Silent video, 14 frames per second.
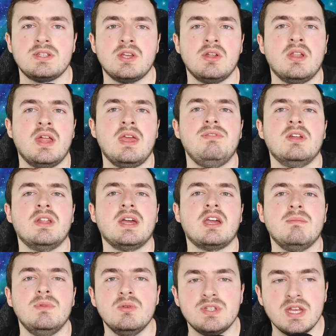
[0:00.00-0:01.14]
So if you're like a
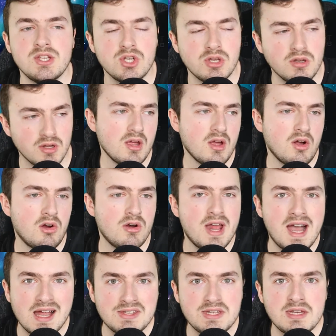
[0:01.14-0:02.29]
musician or an
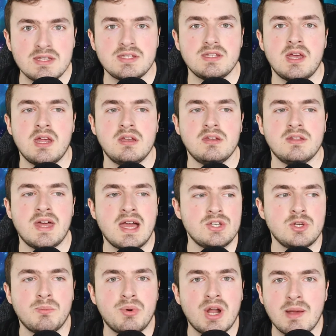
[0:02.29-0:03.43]
artist and that is
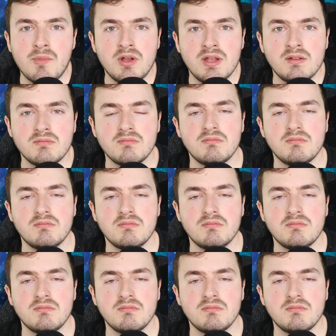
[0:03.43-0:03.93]
your primary